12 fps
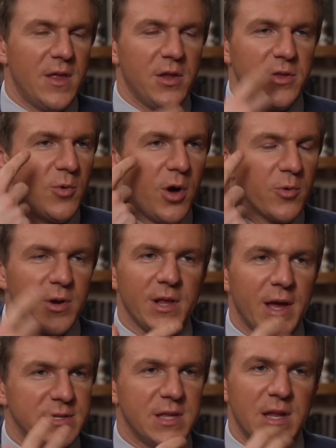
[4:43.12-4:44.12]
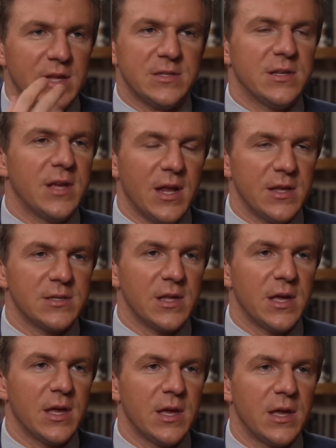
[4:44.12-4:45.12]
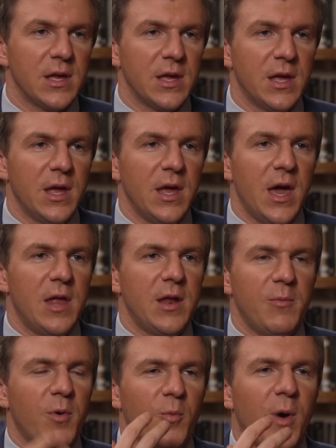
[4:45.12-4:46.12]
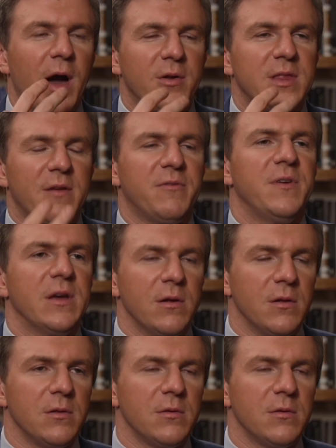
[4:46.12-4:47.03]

that you all realized that instantaneously. Yeah. And, and what, how did that feel?